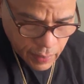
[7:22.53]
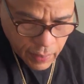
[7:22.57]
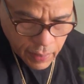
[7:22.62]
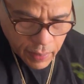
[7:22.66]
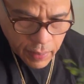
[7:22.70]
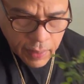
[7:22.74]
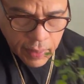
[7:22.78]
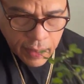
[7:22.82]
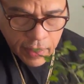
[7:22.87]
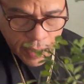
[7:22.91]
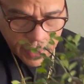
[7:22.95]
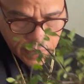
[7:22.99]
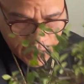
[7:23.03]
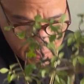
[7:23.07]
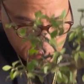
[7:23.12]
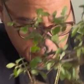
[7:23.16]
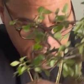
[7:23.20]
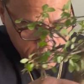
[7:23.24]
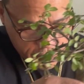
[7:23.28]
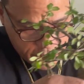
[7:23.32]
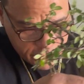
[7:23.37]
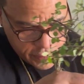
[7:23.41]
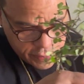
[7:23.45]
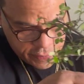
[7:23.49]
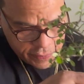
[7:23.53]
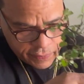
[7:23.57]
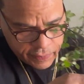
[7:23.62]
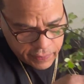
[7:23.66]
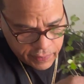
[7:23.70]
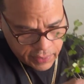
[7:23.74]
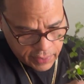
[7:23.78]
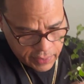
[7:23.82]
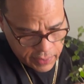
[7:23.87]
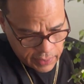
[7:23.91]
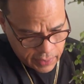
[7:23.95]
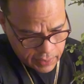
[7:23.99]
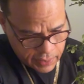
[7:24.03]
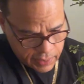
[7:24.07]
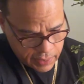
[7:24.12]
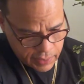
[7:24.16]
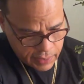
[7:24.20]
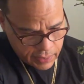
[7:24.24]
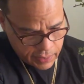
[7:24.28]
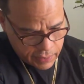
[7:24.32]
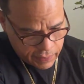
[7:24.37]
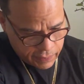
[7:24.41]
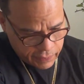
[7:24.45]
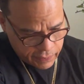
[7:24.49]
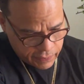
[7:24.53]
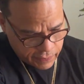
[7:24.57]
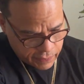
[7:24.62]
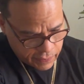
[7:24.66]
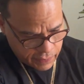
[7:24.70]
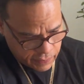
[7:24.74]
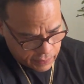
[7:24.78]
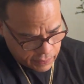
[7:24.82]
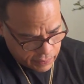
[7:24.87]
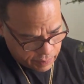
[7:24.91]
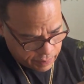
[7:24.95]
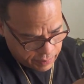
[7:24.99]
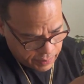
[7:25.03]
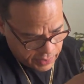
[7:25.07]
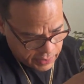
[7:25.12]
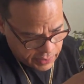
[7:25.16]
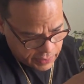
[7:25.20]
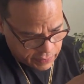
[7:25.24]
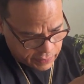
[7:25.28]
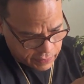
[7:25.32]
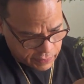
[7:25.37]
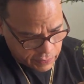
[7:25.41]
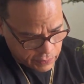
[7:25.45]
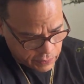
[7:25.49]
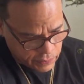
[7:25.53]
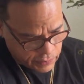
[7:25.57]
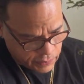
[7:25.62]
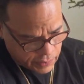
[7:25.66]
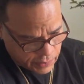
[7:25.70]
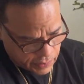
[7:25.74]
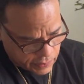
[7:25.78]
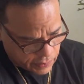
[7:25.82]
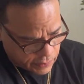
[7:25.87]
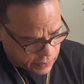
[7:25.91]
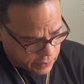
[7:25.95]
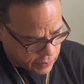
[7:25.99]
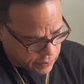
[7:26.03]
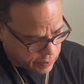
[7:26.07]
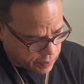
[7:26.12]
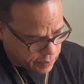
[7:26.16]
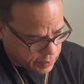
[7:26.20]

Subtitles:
And here go the tree, and this is going to be his new home.